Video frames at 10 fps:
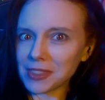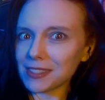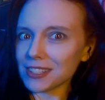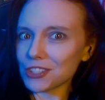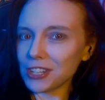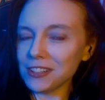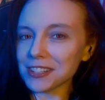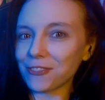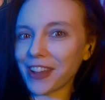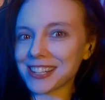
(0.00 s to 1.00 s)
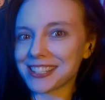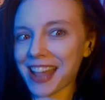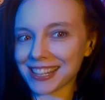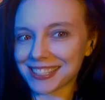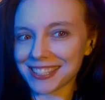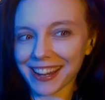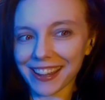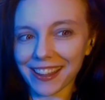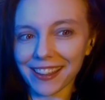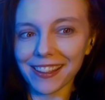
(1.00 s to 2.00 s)
She looks fantastic.
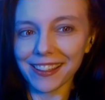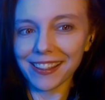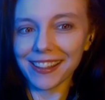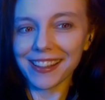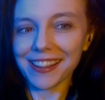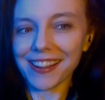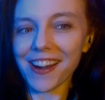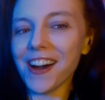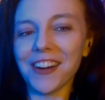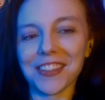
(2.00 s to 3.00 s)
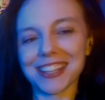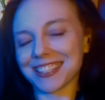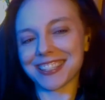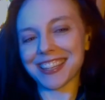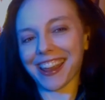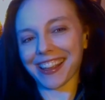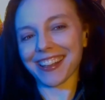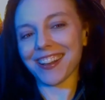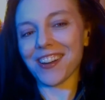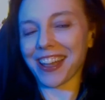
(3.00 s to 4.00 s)
Oh, this is sick.
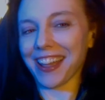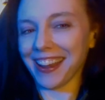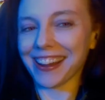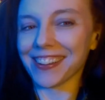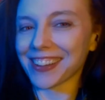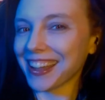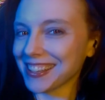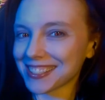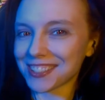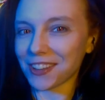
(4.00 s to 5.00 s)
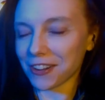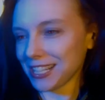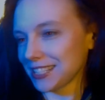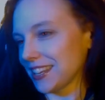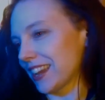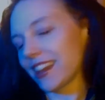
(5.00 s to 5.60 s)
Okay, okay, this is already sick.